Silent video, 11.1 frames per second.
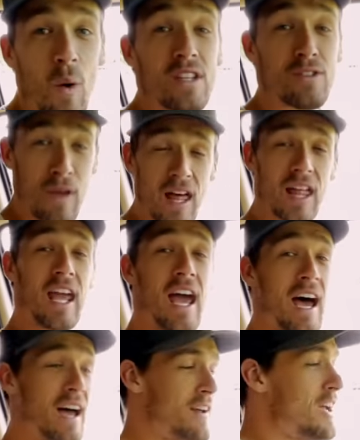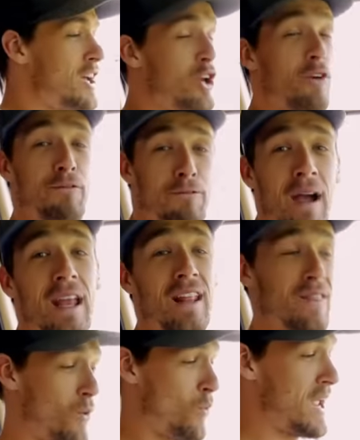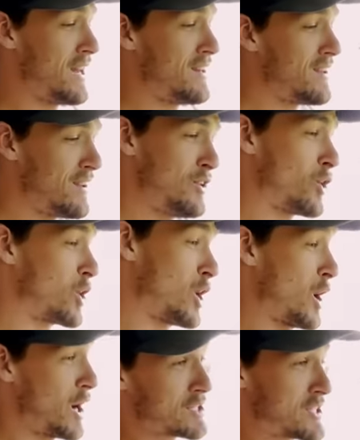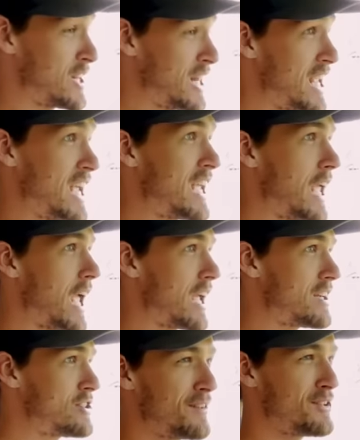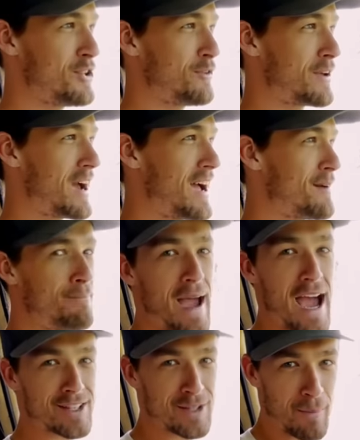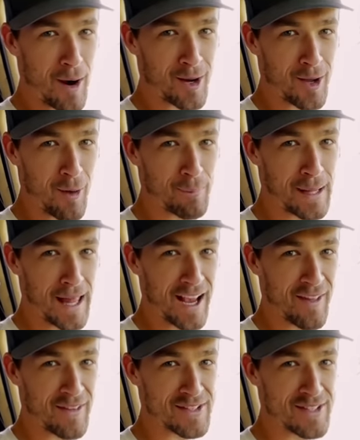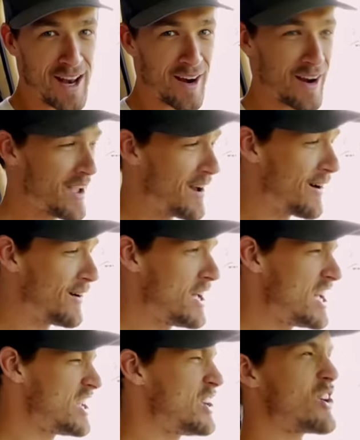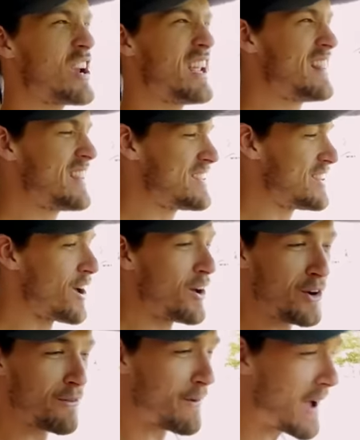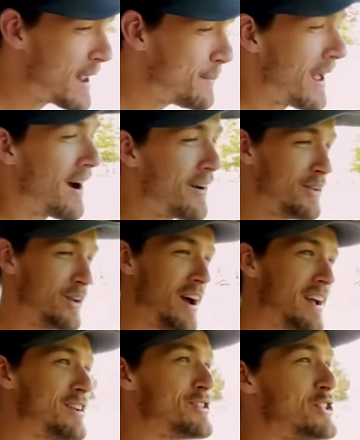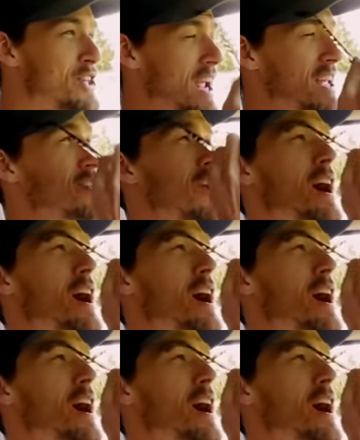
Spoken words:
Westfalia, you're fighting the wind, you're constantly engaged, you've got Mac DeMarco playing on the stereo, you're in the zone, you're vibed out, you got your shades, you